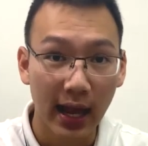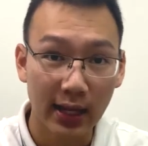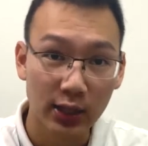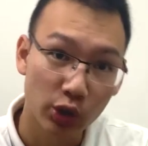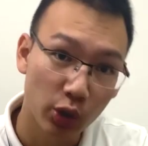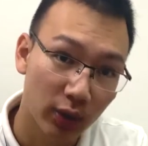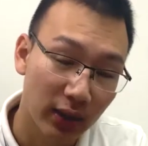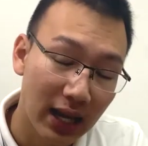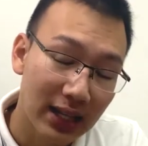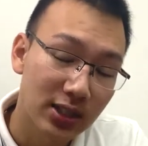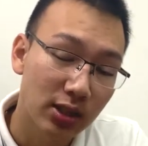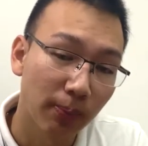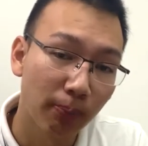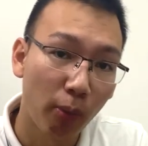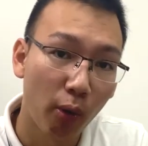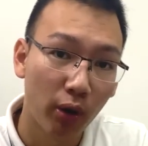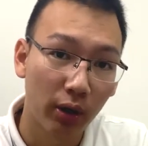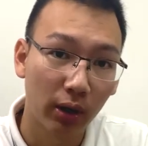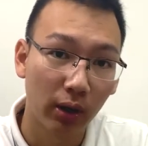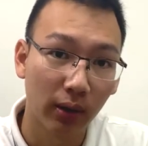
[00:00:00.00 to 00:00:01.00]
And so that's
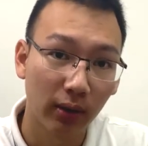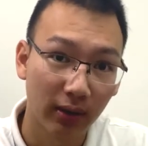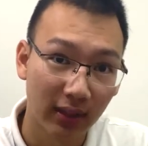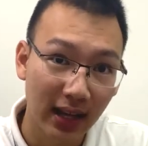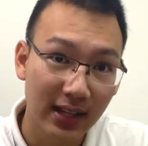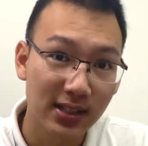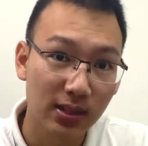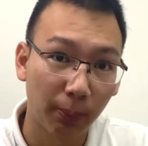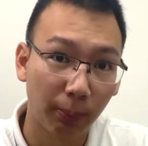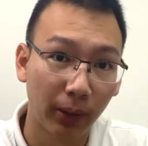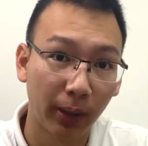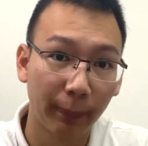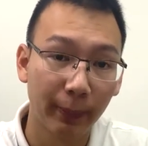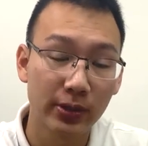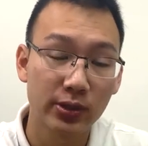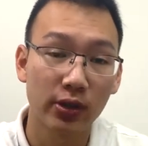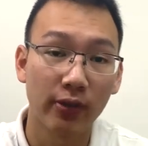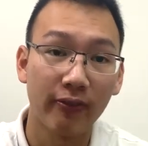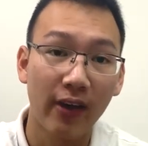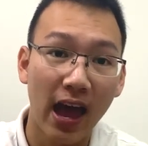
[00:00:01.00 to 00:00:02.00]
the
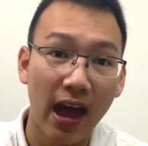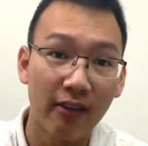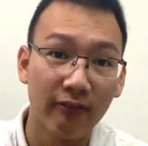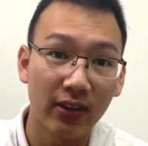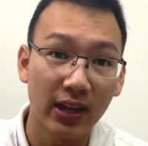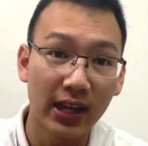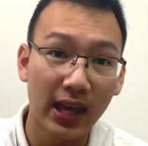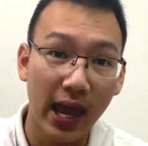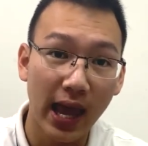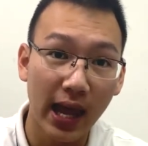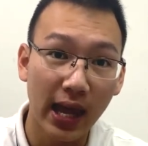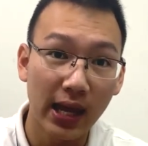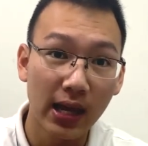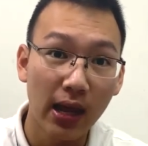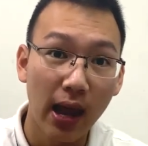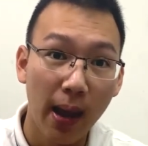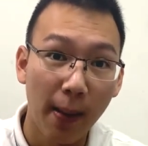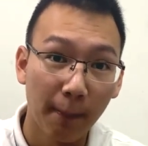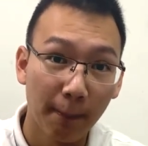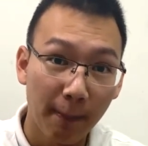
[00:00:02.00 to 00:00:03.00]
purpose of having
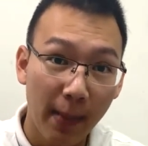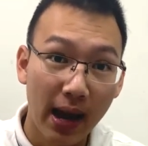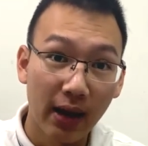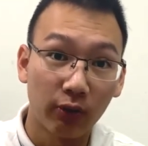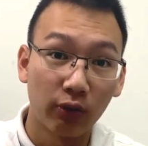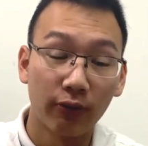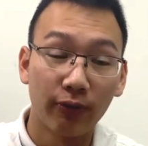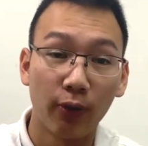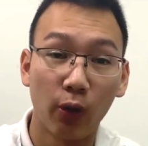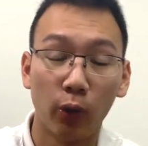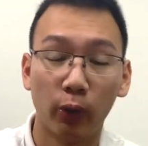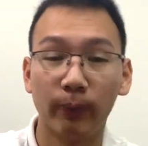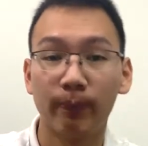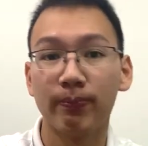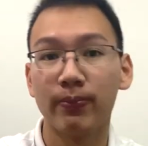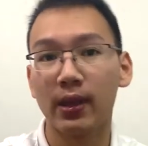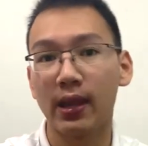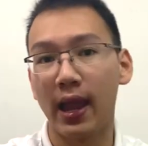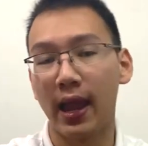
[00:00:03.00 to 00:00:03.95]
a microphone.